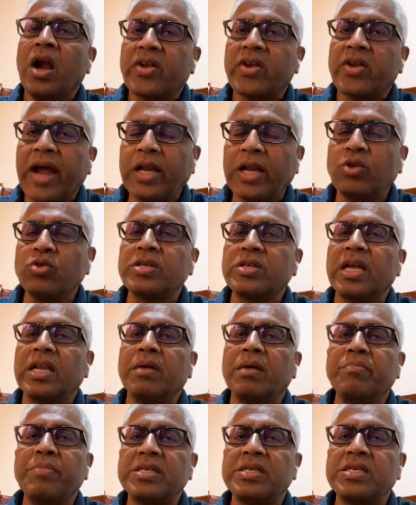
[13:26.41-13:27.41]
tried to
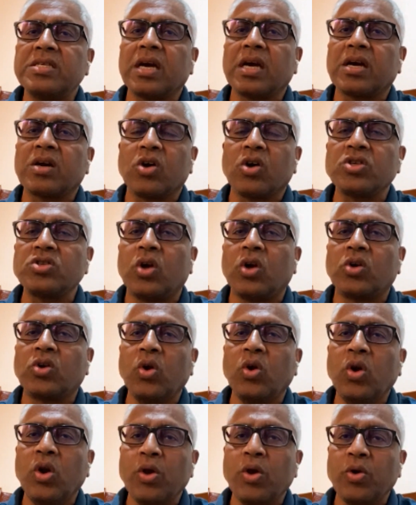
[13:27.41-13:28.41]
send a message across not
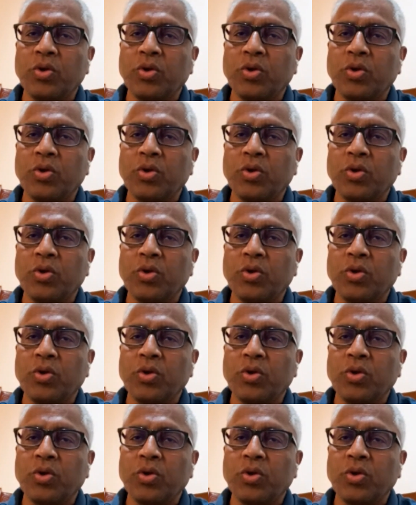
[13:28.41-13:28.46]
only to